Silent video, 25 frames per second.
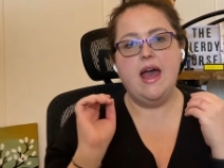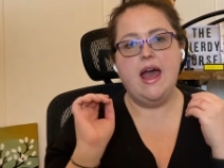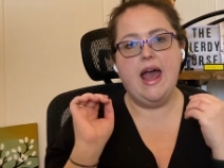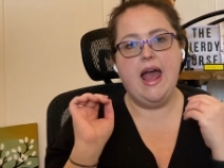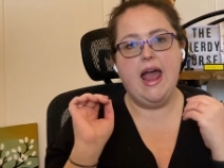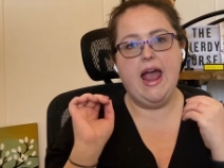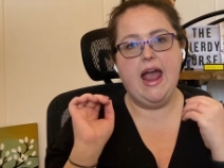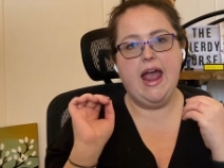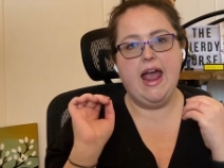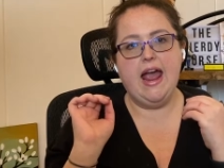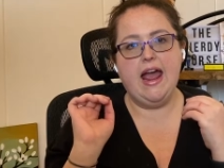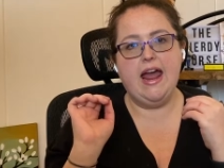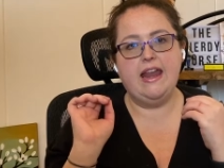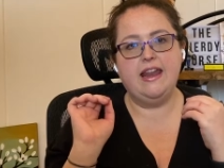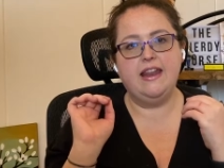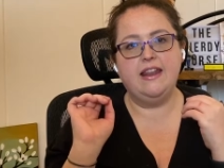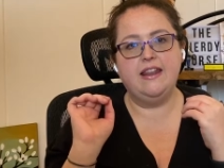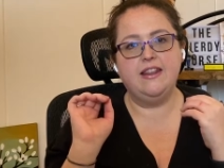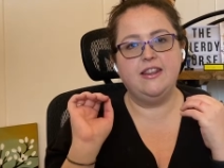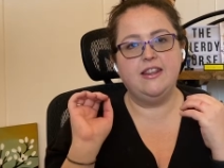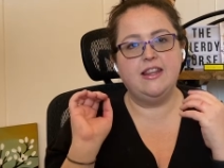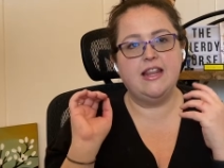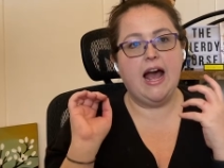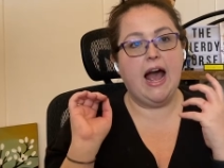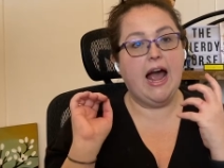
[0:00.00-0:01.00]
And
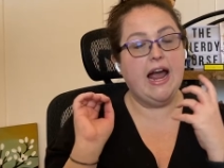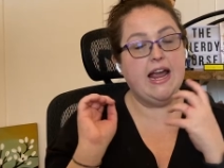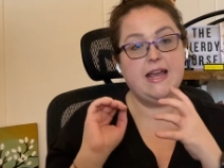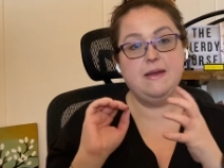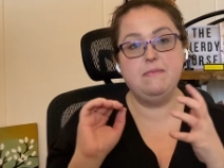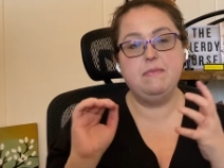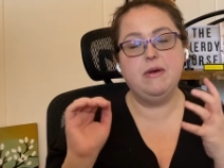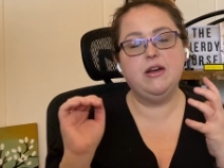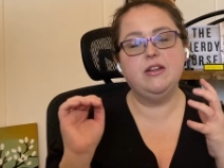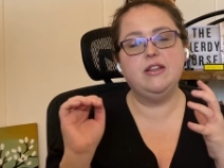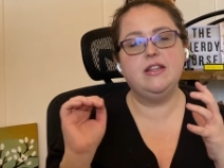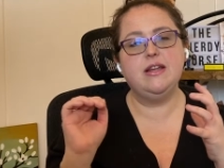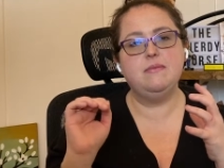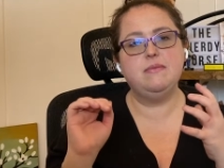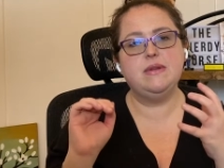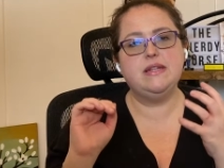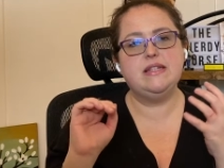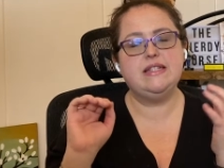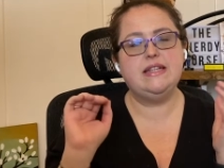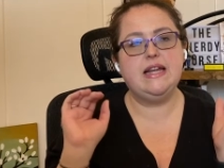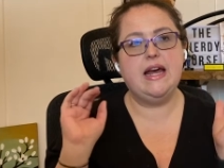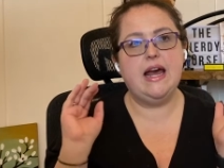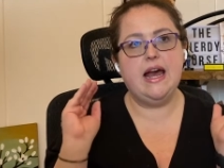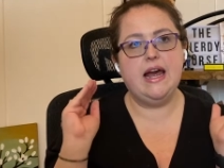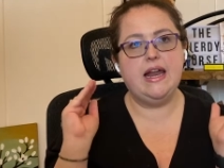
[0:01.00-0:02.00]
I emailed them and
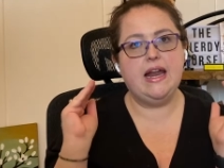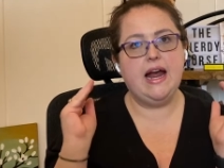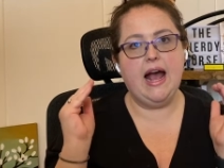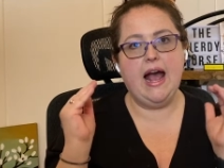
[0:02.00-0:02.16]
said,